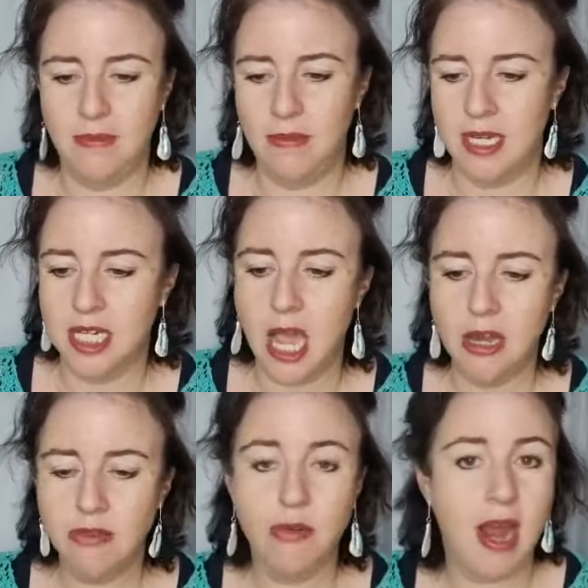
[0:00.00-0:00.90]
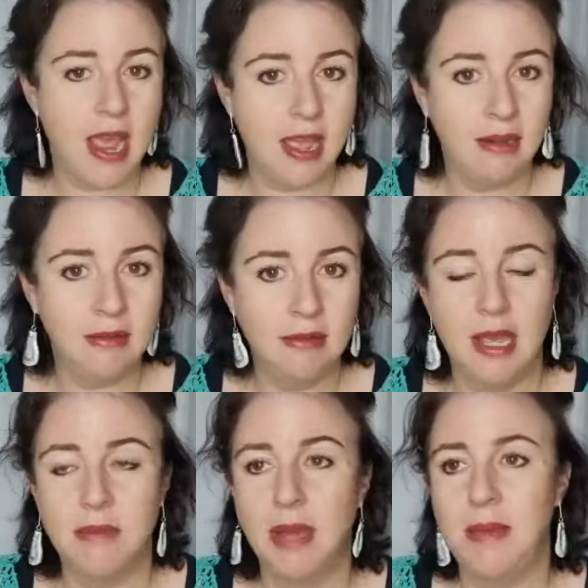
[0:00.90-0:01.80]
a ton of rain,
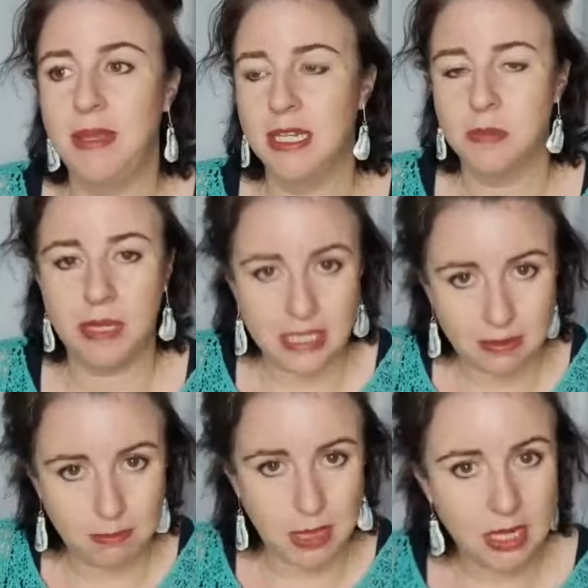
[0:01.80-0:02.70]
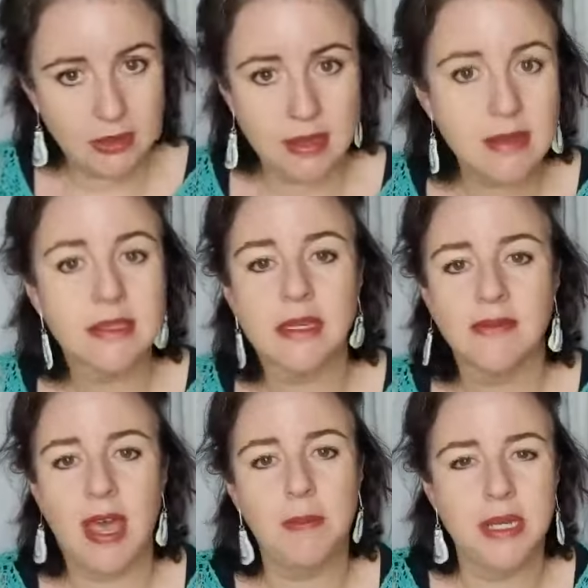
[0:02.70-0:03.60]
and maybe there's been some big things that have
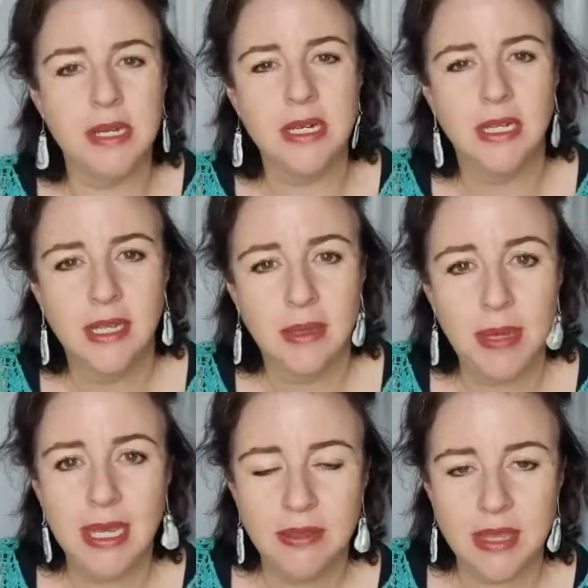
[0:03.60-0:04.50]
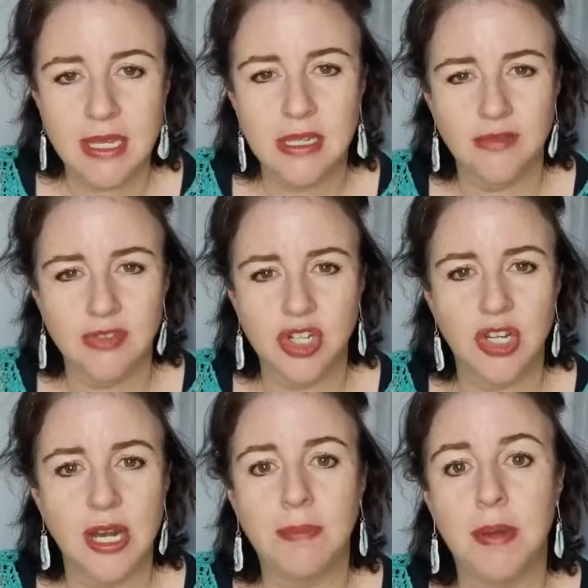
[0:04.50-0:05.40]
happened, big things that have
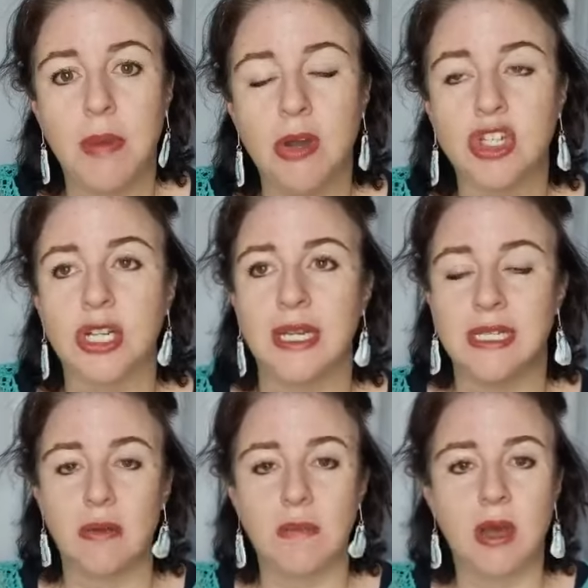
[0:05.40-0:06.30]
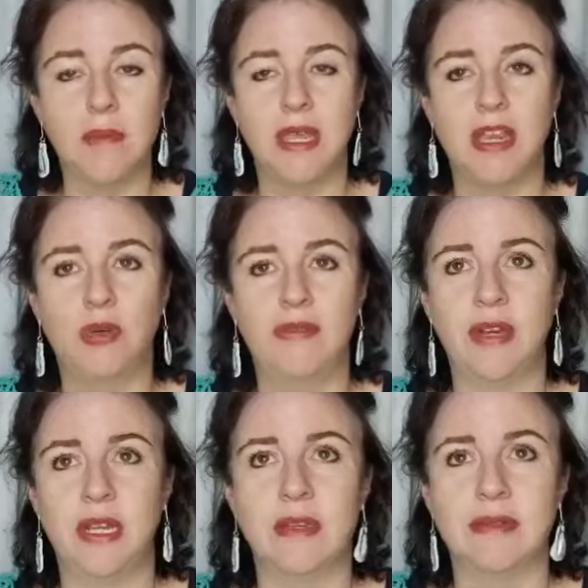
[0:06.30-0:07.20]
stirred up emotionally. So it might be
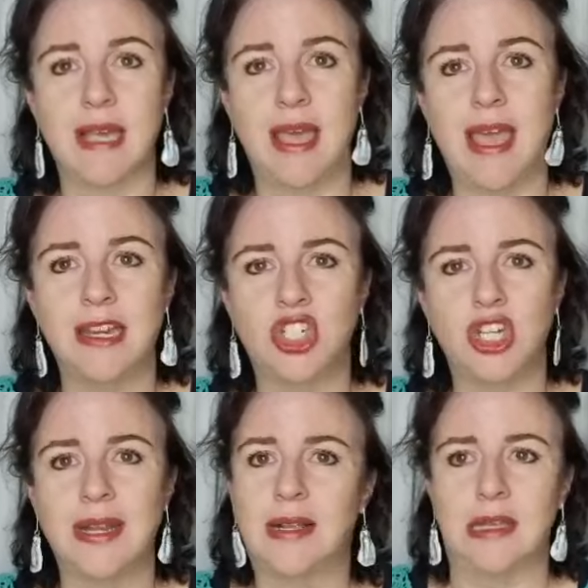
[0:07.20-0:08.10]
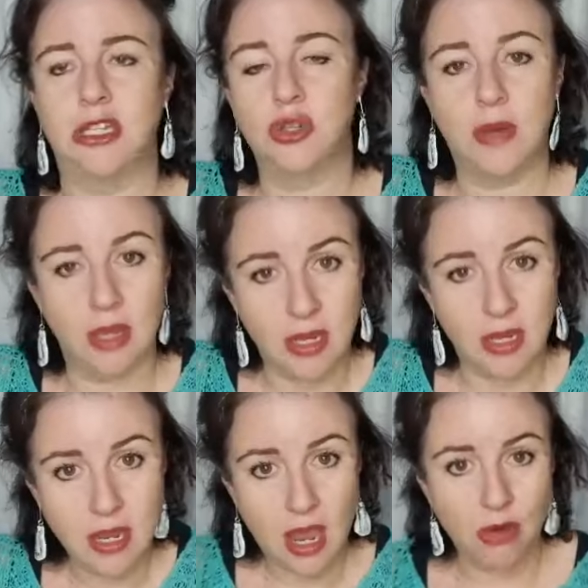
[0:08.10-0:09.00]
equivalent, say, energetically to
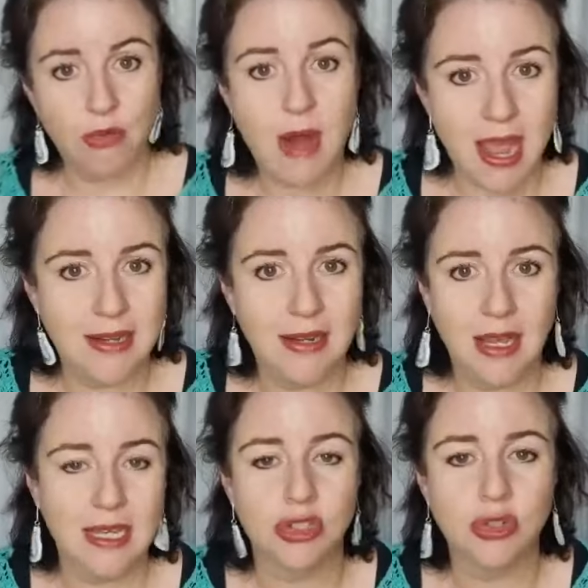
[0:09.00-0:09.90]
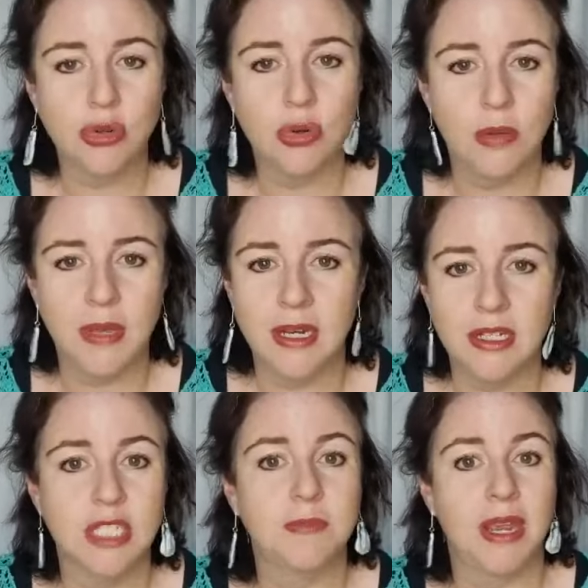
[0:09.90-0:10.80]
a rain, like a storm, and it's
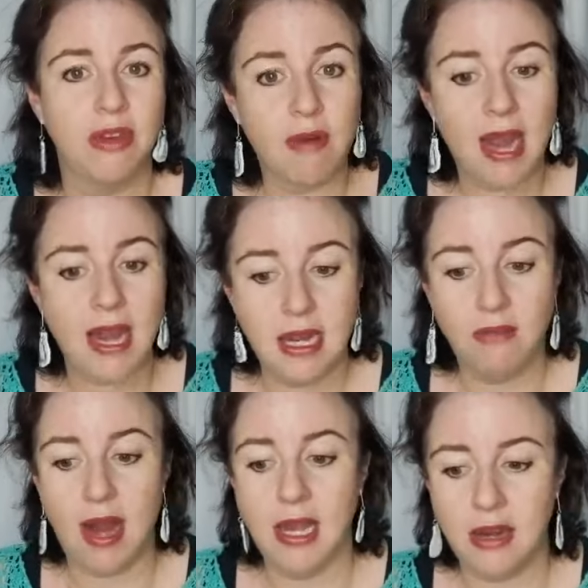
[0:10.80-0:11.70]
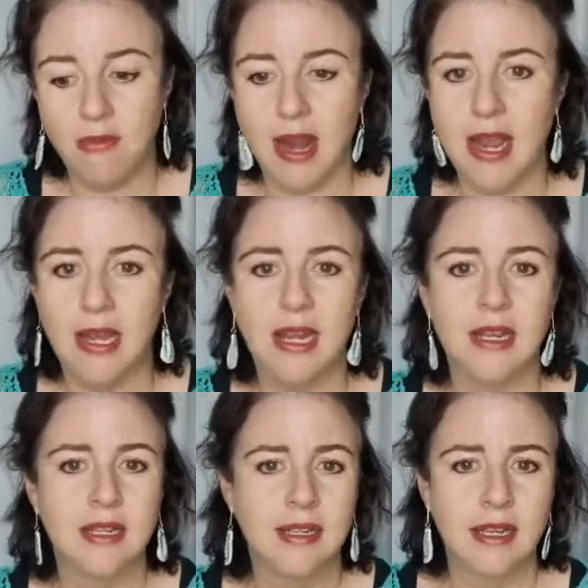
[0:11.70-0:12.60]
just been raining.
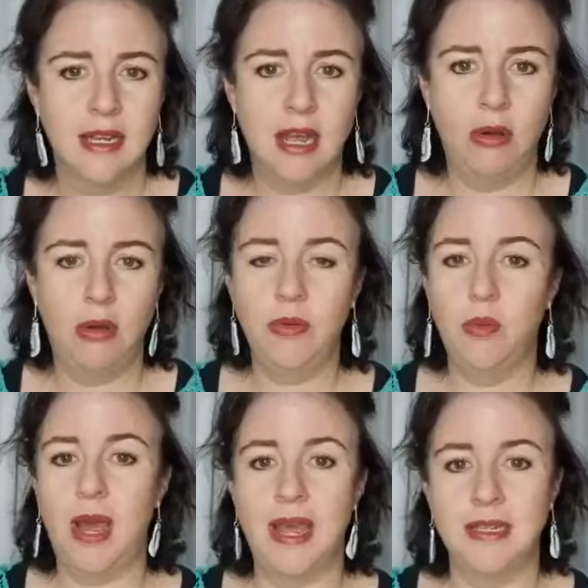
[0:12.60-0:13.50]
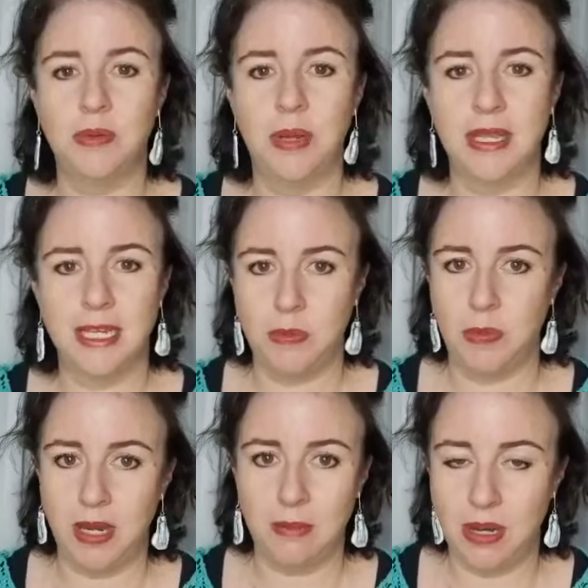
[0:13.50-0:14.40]
Now, always when there's
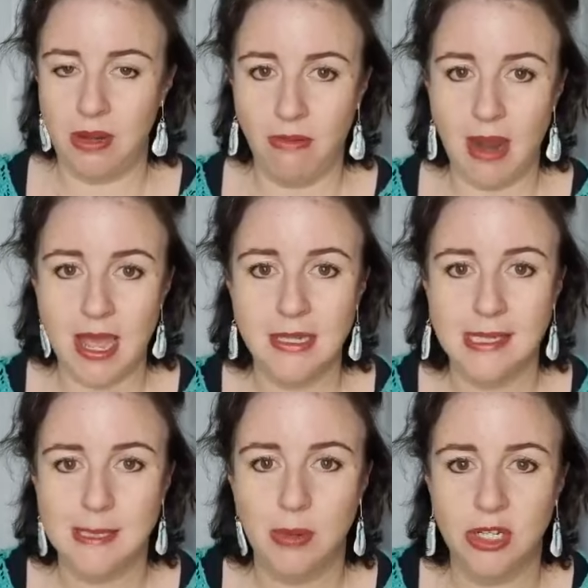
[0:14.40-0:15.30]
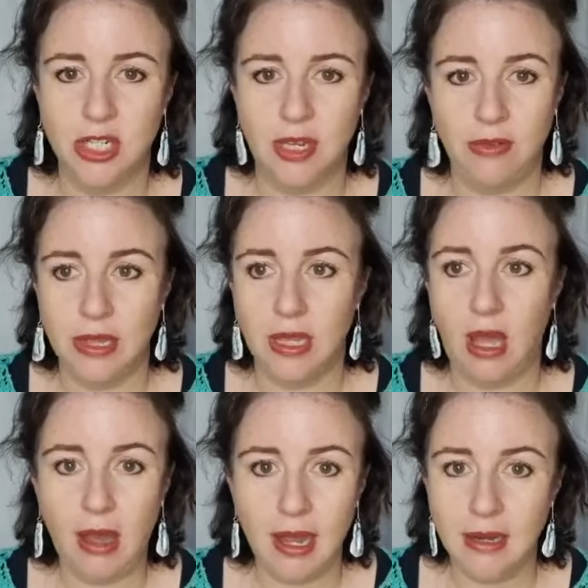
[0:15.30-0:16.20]
been big rains, especially if you're in the
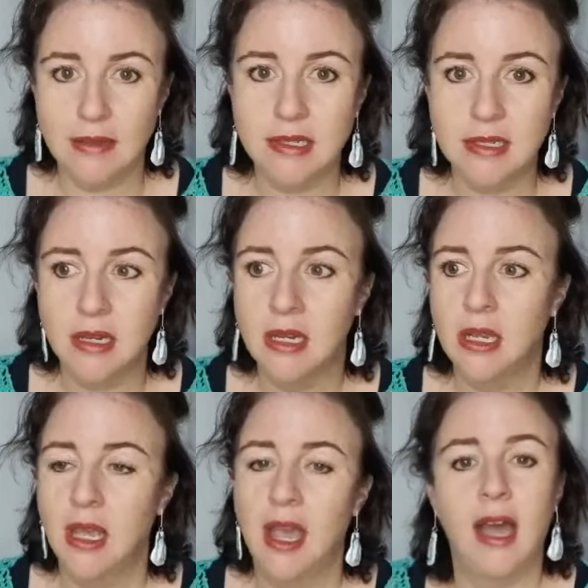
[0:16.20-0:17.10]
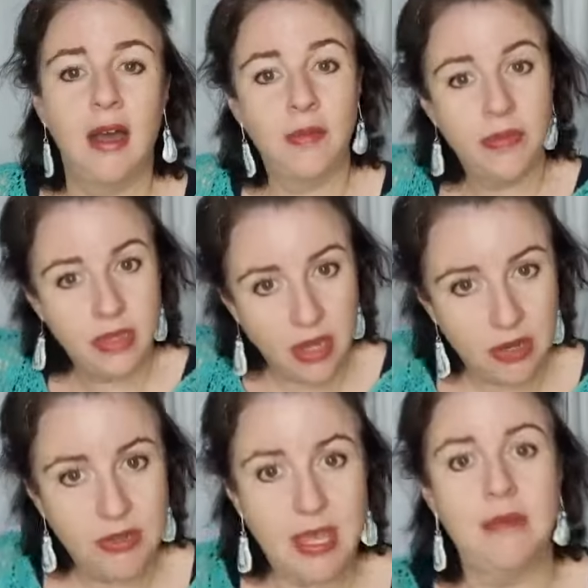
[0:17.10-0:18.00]
highlands,
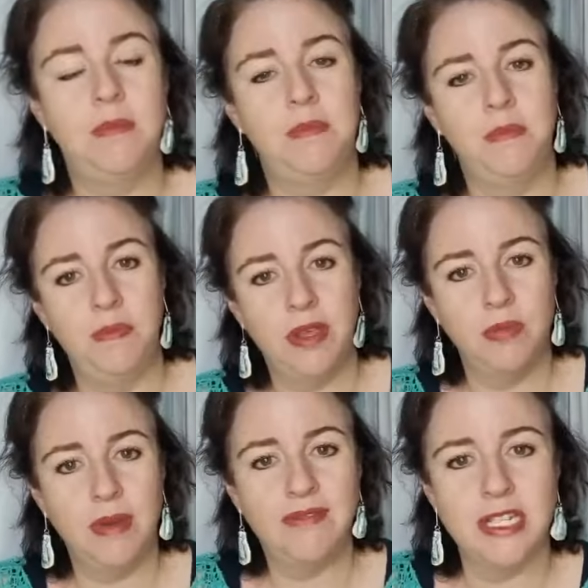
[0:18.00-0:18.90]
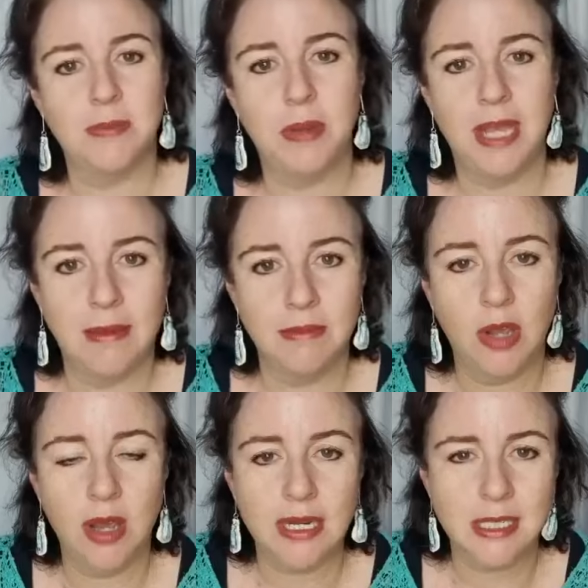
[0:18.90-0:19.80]
the rivers become
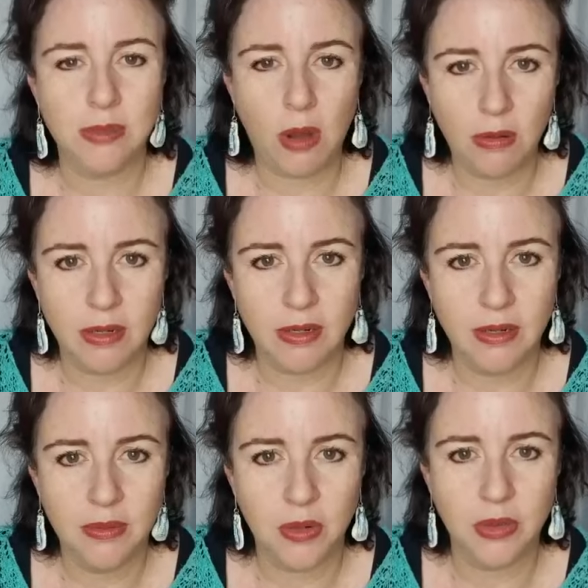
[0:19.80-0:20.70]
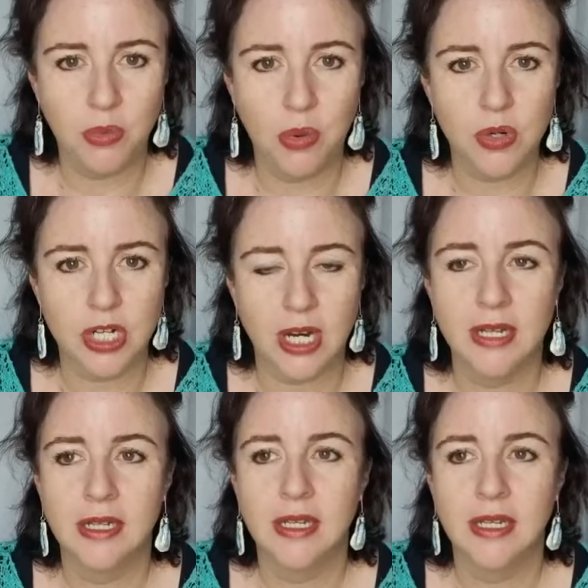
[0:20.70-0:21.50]
kind of swollen with water